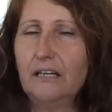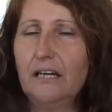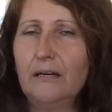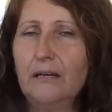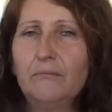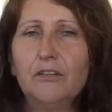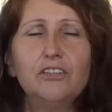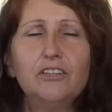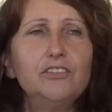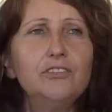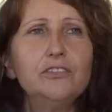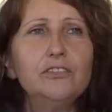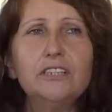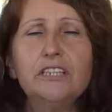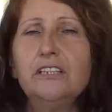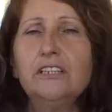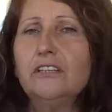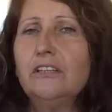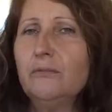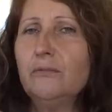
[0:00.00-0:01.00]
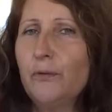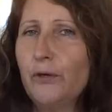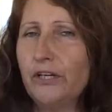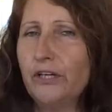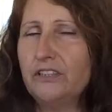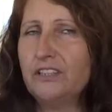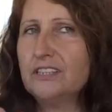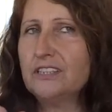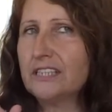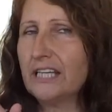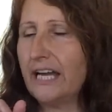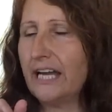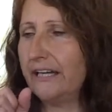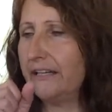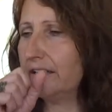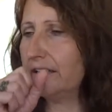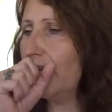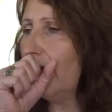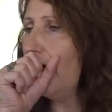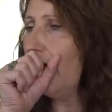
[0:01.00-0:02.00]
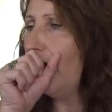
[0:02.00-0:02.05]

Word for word: I'm not using the word desire,